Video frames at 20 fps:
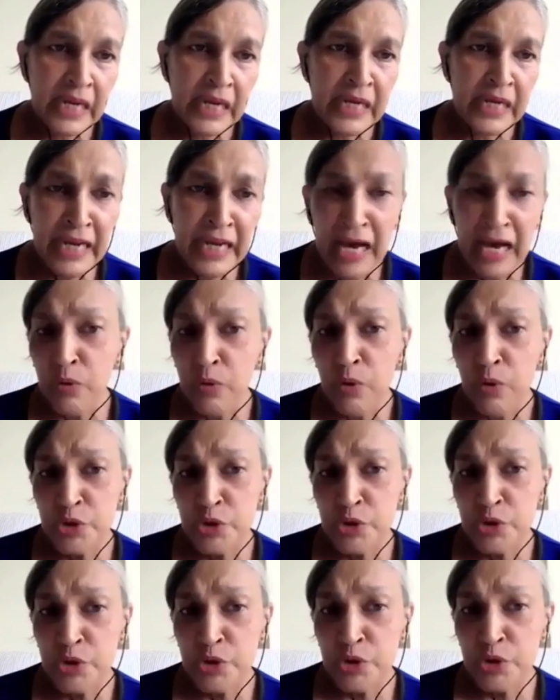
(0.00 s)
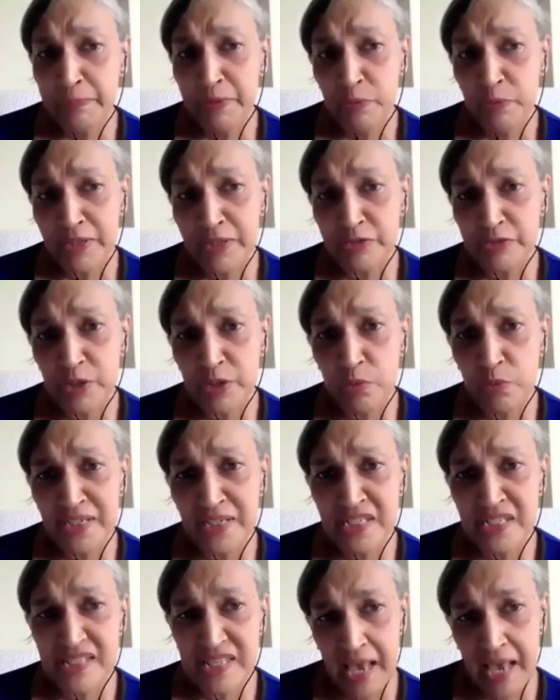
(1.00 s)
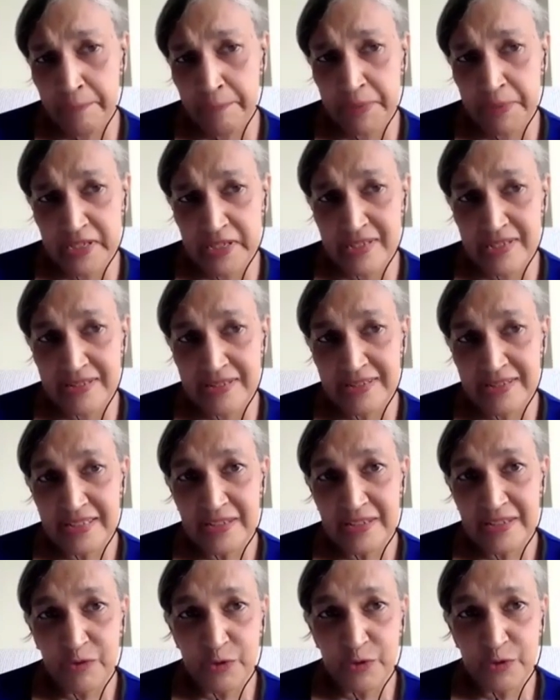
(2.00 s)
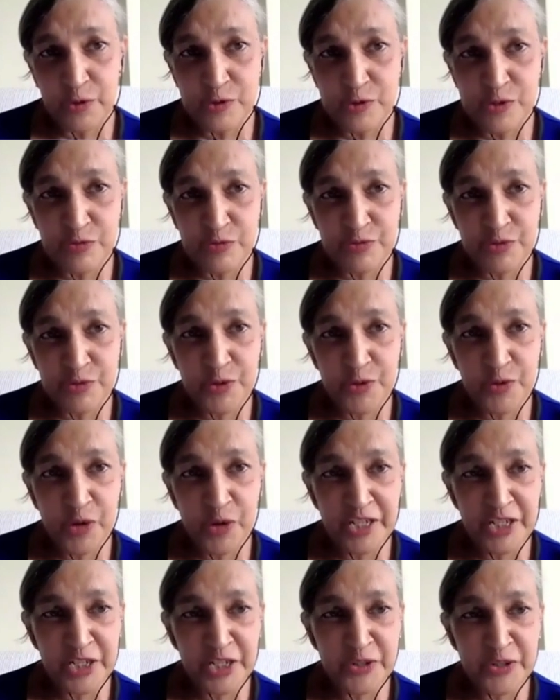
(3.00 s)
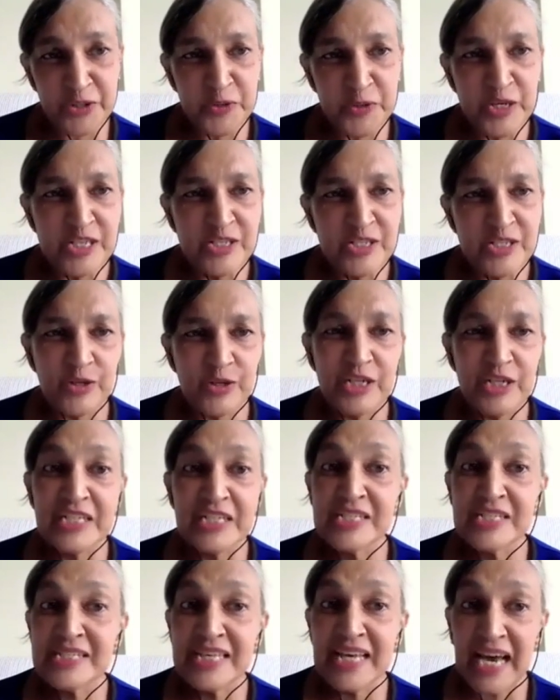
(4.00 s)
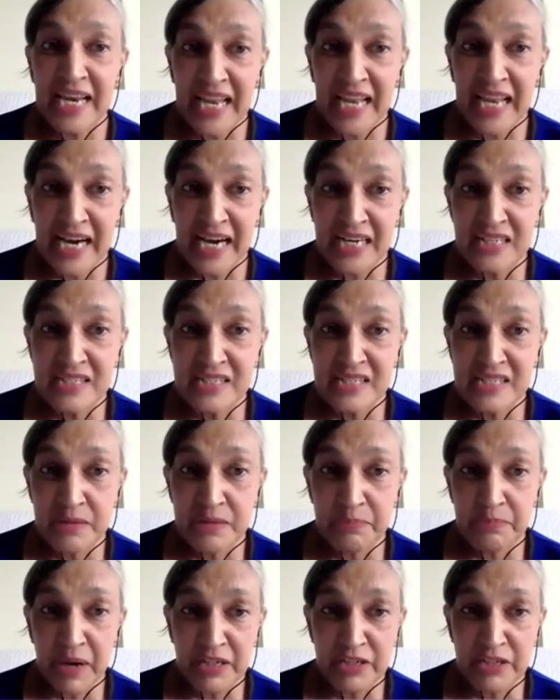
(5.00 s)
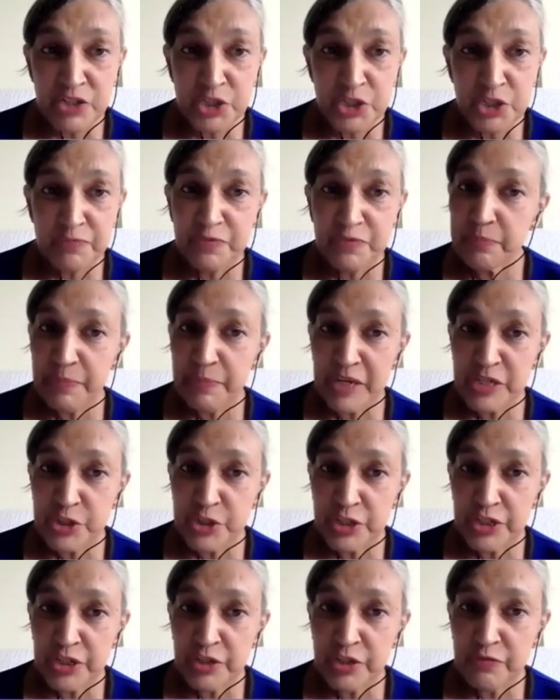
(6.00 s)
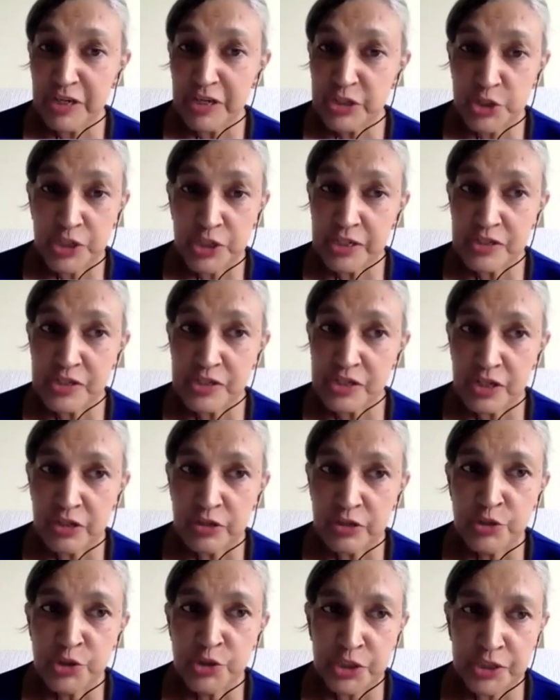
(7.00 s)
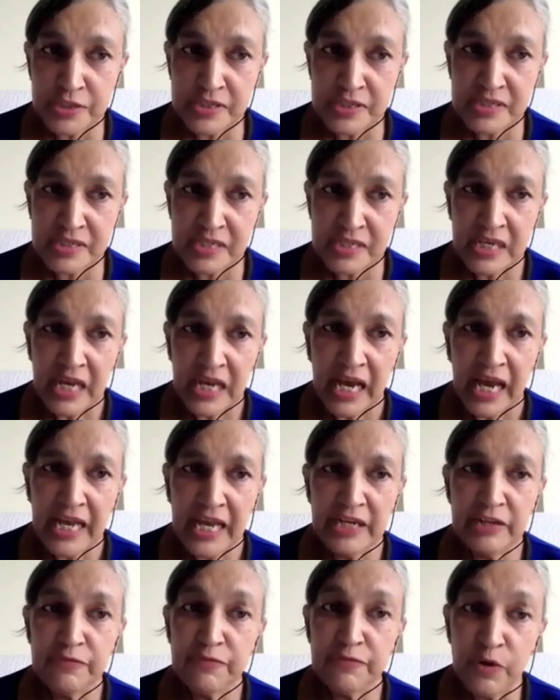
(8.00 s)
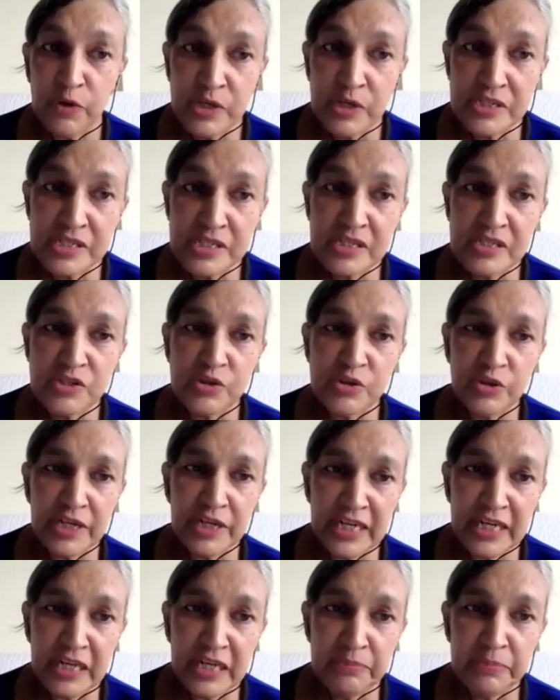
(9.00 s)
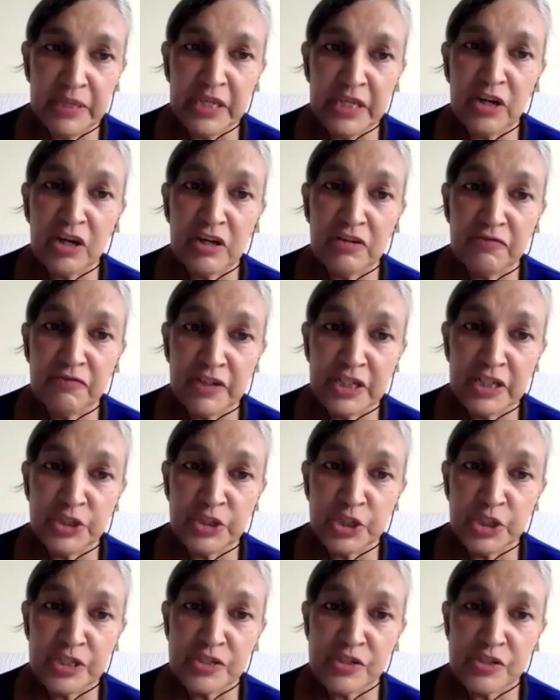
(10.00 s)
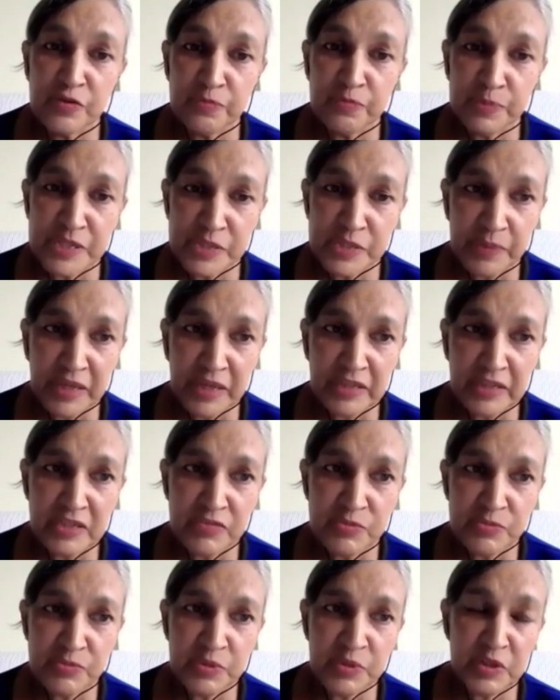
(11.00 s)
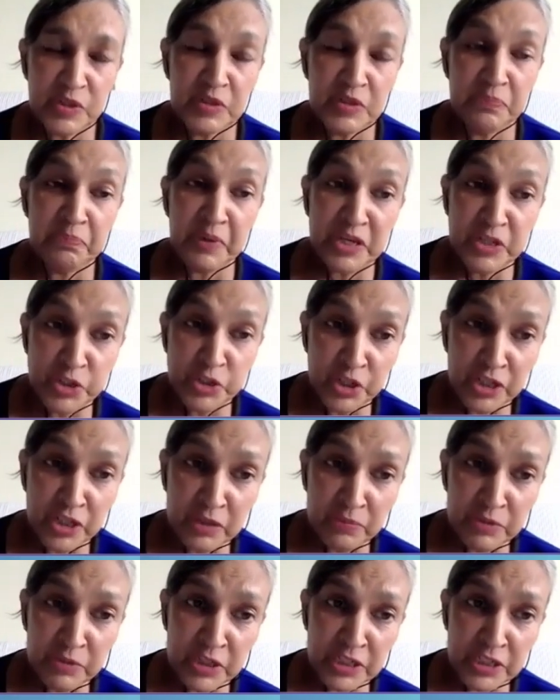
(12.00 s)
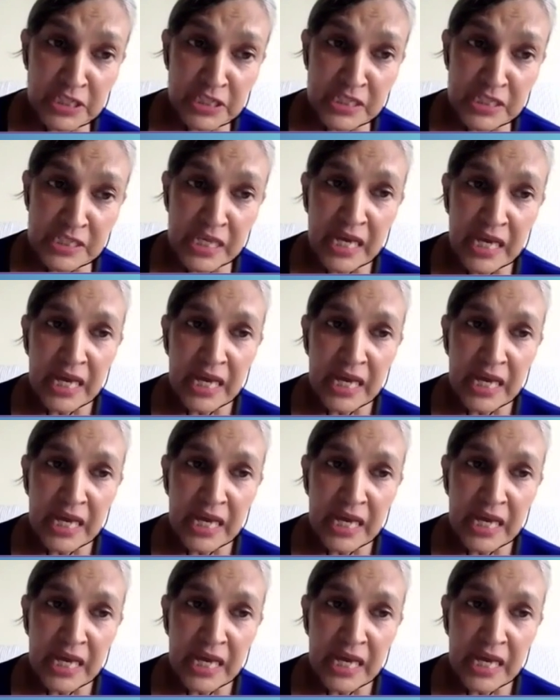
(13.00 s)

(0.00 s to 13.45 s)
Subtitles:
Now, you might be wondering, what is APPIS for those of you who are new? So it is the Alliance and Partnership for Patient Innovation and Solutions, and it focuses on enabling convergence of perspectives between patient communities